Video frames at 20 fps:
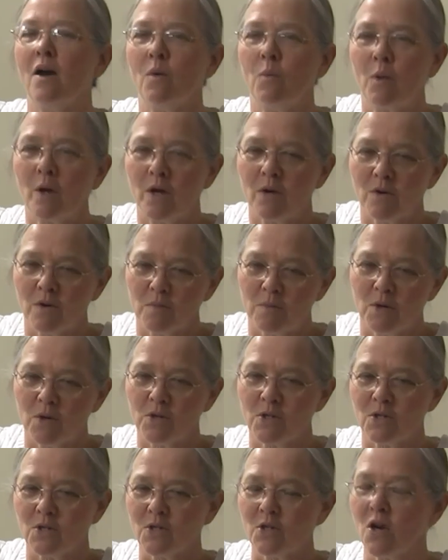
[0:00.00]
what your
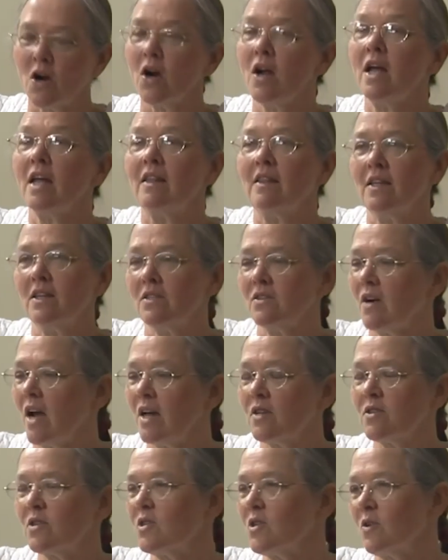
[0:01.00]
emotions are. These are
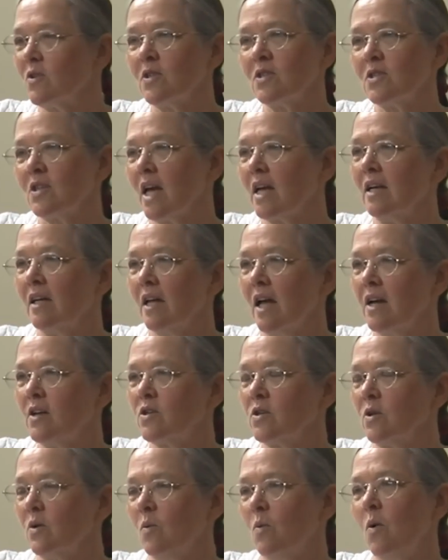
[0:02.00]
Assagioli's
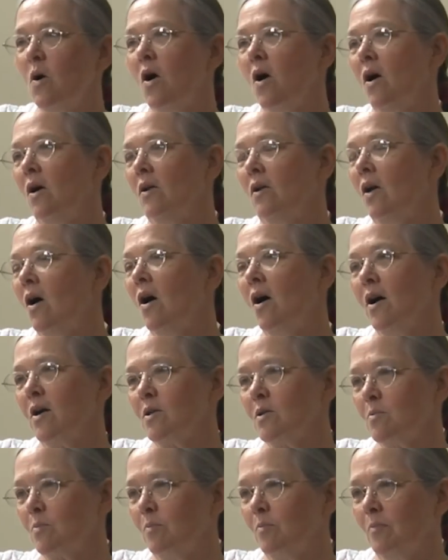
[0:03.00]
psychological
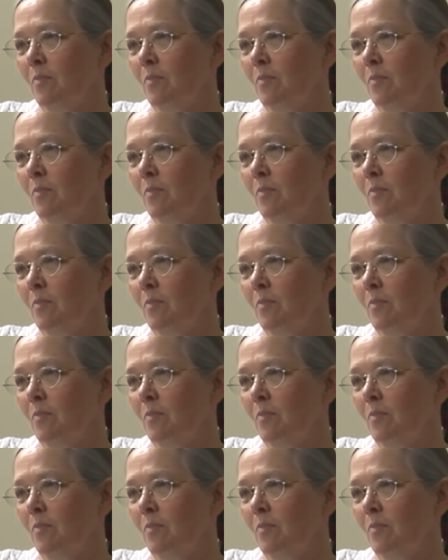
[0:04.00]
laws,